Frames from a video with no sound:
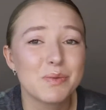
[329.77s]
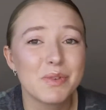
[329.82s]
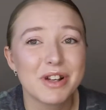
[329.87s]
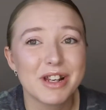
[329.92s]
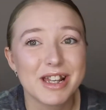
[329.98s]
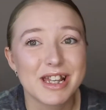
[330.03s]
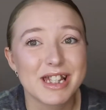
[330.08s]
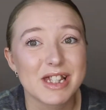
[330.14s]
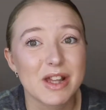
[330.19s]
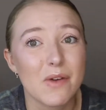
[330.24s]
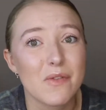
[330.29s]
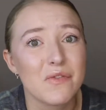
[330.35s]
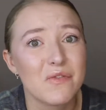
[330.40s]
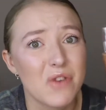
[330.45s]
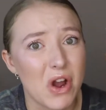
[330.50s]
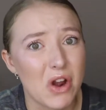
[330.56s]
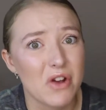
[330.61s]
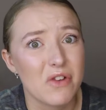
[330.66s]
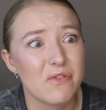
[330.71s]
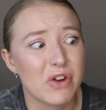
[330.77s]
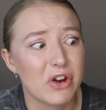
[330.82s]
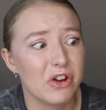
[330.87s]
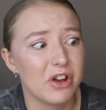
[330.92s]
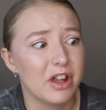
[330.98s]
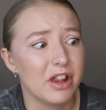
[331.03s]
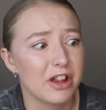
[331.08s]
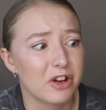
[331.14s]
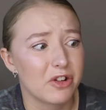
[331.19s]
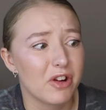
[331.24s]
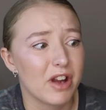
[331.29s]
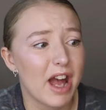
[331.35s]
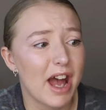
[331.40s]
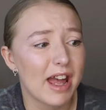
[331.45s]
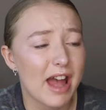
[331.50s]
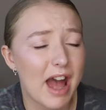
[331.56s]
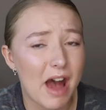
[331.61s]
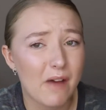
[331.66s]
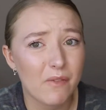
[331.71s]
one is very, very glittery.
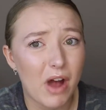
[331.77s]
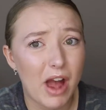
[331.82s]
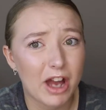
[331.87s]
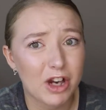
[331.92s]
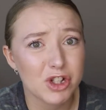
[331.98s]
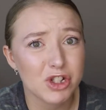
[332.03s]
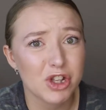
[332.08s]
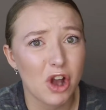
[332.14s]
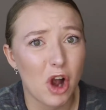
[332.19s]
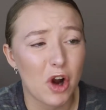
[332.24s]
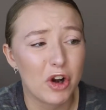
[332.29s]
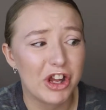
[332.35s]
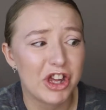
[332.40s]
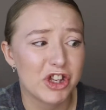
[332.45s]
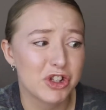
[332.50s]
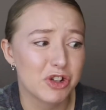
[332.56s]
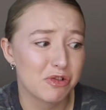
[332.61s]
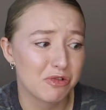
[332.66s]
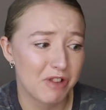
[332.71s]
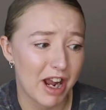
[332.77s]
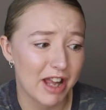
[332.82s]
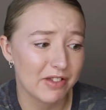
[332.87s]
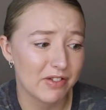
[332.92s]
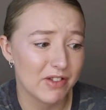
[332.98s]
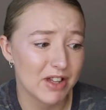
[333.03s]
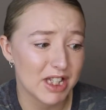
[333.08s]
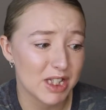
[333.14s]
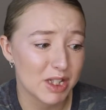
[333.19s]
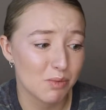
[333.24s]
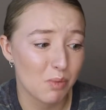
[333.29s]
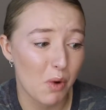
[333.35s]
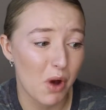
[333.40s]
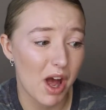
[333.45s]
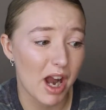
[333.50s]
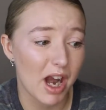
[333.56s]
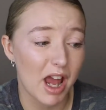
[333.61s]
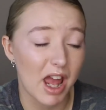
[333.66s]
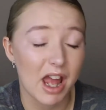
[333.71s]
I have actually already tried this
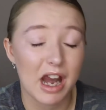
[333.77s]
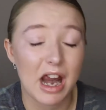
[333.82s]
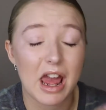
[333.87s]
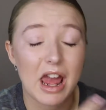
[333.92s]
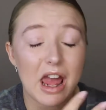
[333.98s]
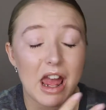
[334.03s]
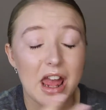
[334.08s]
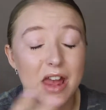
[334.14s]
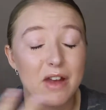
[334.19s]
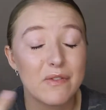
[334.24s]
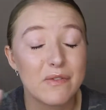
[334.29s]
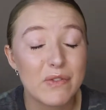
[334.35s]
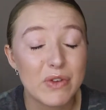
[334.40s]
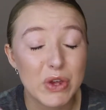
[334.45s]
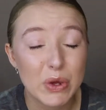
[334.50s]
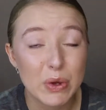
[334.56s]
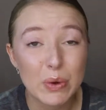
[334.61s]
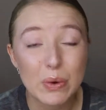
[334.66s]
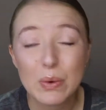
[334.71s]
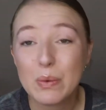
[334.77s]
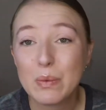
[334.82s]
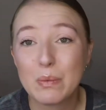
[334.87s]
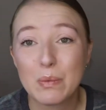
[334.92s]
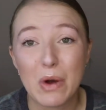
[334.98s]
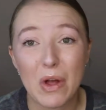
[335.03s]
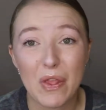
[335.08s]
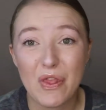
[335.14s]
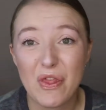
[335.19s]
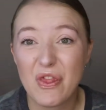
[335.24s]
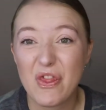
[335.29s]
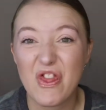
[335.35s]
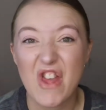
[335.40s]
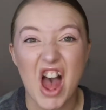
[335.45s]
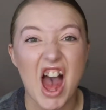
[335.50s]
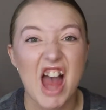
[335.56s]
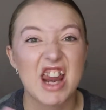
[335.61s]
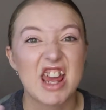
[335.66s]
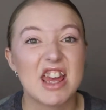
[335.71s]
one, and if you want
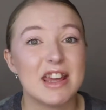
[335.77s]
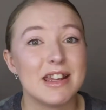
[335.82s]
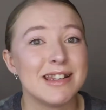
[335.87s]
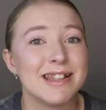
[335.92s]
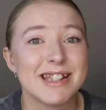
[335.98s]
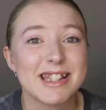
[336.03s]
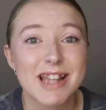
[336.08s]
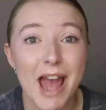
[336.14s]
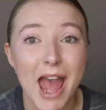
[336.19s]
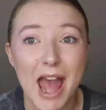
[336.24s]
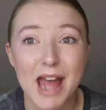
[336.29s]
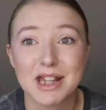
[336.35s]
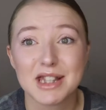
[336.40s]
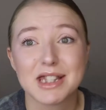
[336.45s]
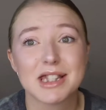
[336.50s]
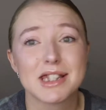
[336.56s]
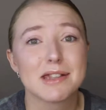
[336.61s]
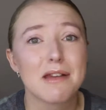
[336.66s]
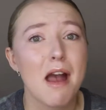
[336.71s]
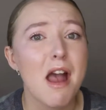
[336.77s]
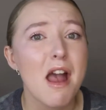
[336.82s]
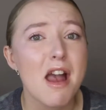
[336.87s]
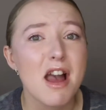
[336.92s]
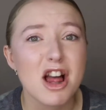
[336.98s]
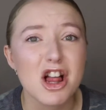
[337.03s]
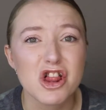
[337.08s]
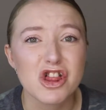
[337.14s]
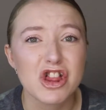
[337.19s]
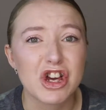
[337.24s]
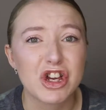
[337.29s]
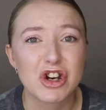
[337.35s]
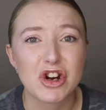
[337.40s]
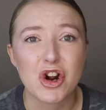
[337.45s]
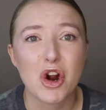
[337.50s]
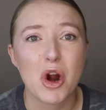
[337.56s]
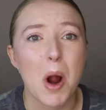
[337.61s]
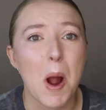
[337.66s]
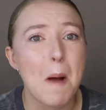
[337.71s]
that intense
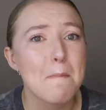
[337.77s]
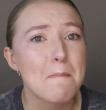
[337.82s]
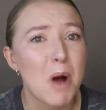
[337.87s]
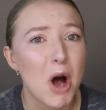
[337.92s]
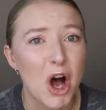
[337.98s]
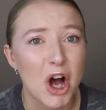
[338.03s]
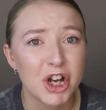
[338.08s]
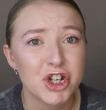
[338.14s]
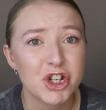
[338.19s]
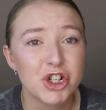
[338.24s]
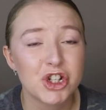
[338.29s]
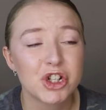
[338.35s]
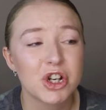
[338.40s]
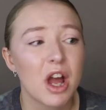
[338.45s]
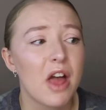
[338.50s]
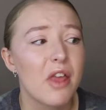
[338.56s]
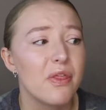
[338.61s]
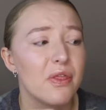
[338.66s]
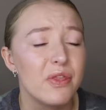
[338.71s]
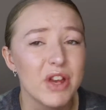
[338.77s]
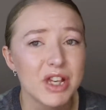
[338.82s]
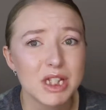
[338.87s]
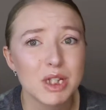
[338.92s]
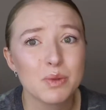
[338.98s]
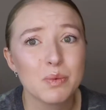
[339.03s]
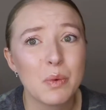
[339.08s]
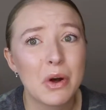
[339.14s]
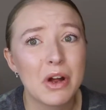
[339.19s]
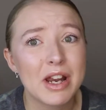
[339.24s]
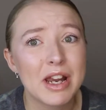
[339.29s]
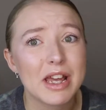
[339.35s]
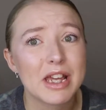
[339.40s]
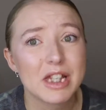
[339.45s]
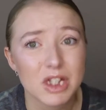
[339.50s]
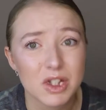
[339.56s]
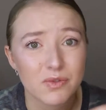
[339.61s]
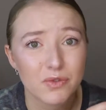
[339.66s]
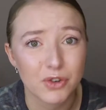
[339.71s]
glitter punch, this one
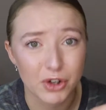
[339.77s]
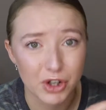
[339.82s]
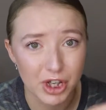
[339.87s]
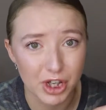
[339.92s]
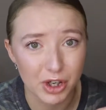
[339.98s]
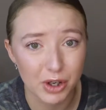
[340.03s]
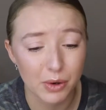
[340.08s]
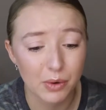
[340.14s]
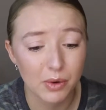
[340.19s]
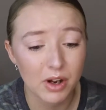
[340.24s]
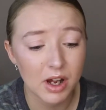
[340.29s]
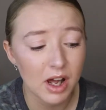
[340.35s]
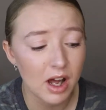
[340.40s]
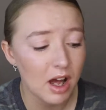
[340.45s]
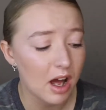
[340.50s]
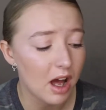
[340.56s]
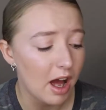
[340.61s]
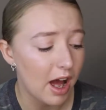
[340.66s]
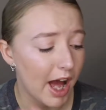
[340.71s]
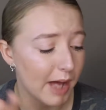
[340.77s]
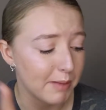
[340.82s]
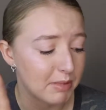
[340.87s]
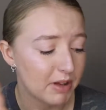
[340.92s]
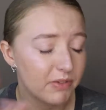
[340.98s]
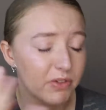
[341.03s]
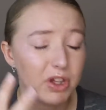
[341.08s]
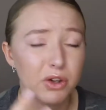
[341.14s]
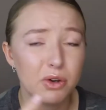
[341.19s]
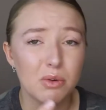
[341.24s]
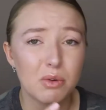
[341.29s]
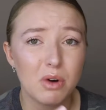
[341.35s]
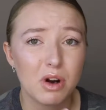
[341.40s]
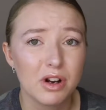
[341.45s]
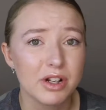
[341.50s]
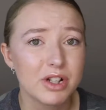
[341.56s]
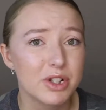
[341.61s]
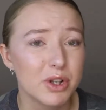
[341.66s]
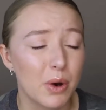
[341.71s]
is for you. If you
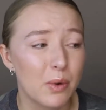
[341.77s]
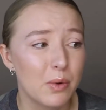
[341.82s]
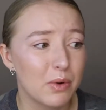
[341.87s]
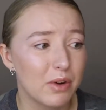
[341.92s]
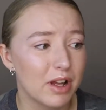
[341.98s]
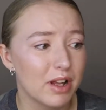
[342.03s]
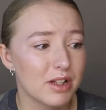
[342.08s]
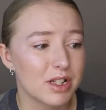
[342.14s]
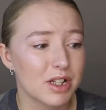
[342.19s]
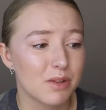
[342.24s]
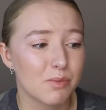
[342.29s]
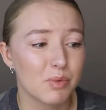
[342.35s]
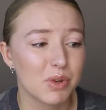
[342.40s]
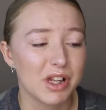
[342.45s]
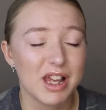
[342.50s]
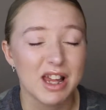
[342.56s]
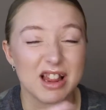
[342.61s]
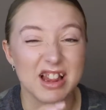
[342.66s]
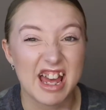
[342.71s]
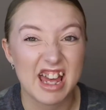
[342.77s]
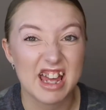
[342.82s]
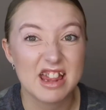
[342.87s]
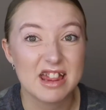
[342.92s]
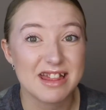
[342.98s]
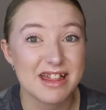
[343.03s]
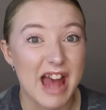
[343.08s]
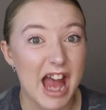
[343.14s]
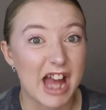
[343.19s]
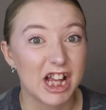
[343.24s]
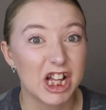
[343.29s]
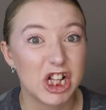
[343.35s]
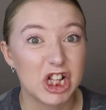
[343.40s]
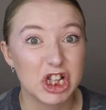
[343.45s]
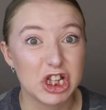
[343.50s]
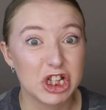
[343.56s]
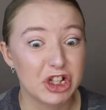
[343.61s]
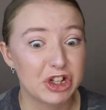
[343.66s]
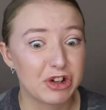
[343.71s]
don't really like that
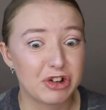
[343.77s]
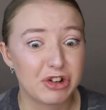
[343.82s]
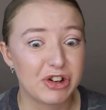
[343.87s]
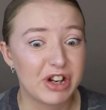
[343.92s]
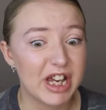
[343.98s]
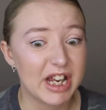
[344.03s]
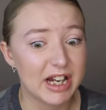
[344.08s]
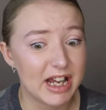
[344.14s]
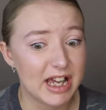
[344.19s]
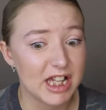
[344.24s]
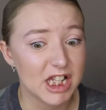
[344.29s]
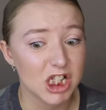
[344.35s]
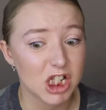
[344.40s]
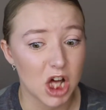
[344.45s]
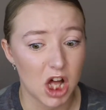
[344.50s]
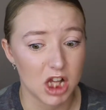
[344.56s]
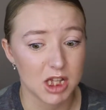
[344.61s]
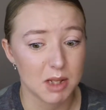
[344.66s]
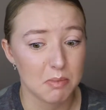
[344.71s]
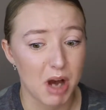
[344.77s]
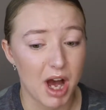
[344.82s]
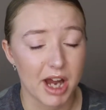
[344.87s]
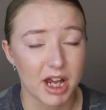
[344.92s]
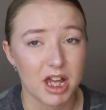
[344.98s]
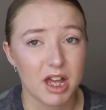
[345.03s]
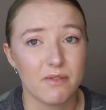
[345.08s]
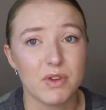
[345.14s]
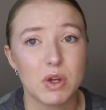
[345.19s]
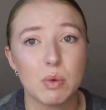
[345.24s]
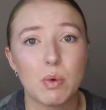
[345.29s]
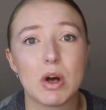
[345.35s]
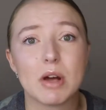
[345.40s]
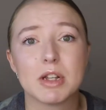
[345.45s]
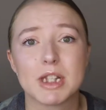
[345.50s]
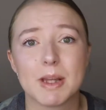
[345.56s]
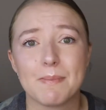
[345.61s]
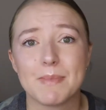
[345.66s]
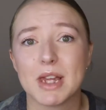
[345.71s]
glitteriness on the body, if you
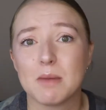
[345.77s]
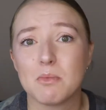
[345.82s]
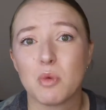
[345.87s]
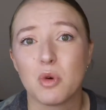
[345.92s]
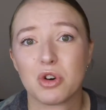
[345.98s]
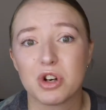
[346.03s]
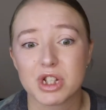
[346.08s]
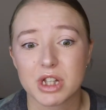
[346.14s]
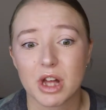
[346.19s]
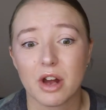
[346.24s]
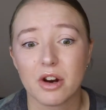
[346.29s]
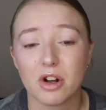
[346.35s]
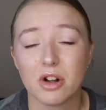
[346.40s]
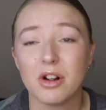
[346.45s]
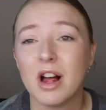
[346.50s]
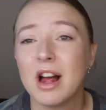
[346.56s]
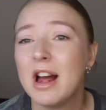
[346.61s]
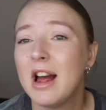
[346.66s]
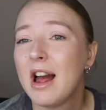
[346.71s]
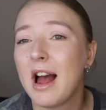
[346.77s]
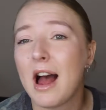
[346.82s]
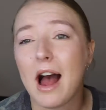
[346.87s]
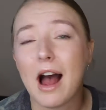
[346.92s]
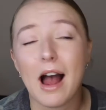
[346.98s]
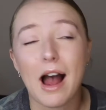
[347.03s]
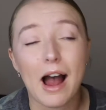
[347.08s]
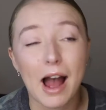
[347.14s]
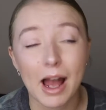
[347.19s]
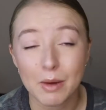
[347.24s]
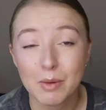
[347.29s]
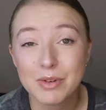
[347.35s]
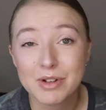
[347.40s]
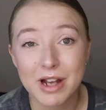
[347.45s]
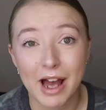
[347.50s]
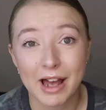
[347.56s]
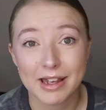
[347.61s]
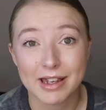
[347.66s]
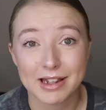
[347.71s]
want something more subtle, I would
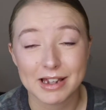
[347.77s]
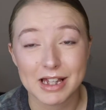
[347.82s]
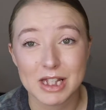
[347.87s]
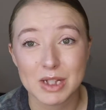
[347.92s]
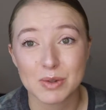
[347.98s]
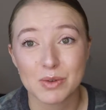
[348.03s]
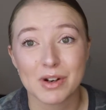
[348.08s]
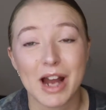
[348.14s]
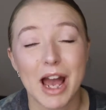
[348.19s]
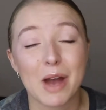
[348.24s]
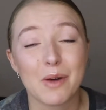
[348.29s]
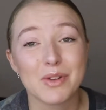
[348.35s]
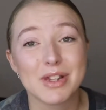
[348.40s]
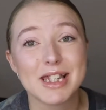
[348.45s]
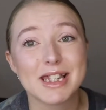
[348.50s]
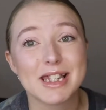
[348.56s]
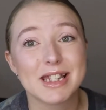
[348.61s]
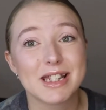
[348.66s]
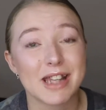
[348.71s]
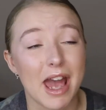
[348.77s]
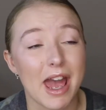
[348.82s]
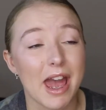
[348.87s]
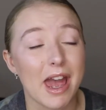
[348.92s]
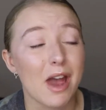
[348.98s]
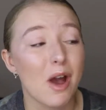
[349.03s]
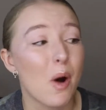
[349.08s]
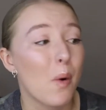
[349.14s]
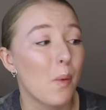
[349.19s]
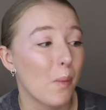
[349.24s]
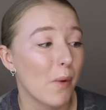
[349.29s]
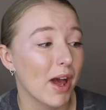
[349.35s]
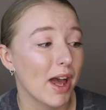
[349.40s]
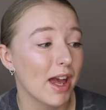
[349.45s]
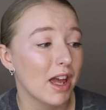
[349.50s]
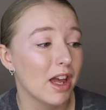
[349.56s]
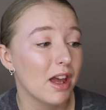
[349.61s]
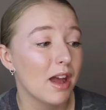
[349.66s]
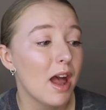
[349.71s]
not get this one. I would stay
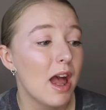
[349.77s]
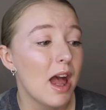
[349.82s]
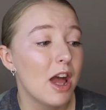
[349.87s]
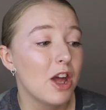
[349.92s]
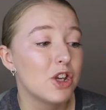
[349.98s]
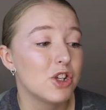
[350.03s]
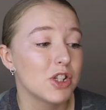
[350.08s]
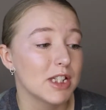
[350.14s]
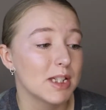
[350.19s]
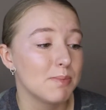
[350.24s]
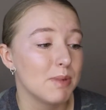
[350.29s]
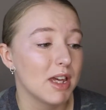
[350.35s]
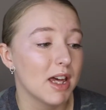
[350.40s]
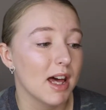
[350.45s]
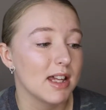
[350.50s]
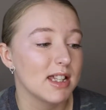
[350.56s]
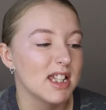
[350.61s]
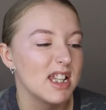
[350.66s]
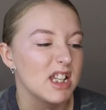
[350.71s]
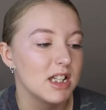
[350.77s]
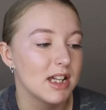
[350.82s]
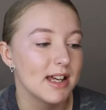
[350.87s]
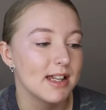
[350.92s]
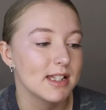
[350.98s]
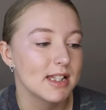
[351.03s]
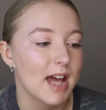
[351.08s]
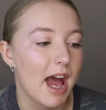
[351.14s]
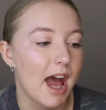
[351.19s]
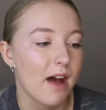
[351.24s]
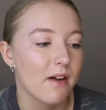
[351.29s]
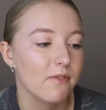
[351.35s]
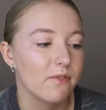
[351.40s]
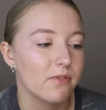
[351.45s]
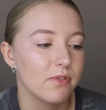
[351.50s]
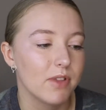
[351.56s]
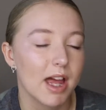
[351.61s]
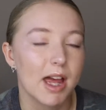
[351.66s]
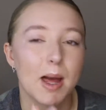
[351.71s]
away just because it does
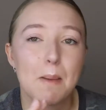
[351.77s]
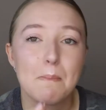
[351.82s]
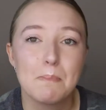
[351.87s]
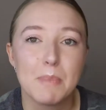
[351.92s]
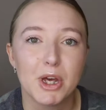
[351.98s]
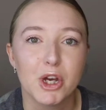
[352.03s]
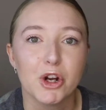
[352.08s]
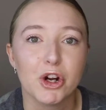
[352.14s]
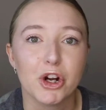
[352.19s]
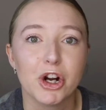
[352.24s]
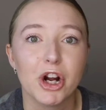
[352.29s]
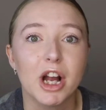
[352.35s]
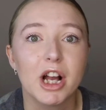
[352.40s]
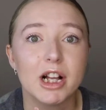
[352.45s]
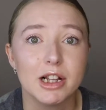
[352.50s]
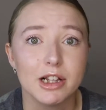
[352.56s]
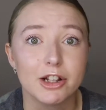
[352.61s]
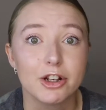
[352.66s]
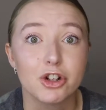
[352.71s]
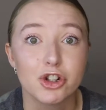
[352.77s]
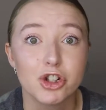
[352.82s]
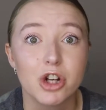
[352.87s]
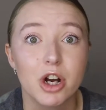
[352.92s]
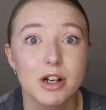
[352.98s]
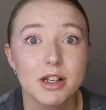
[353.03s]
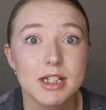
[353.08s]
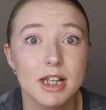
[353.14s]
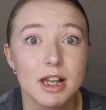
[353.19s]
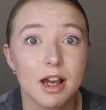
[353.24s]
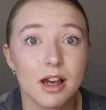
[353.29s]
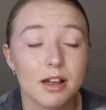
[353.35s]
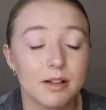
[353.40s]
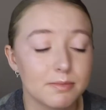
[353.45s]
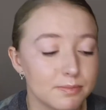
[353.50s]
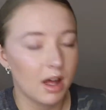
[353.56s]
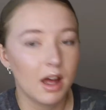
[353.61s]
have like bigger glitter chunks in it.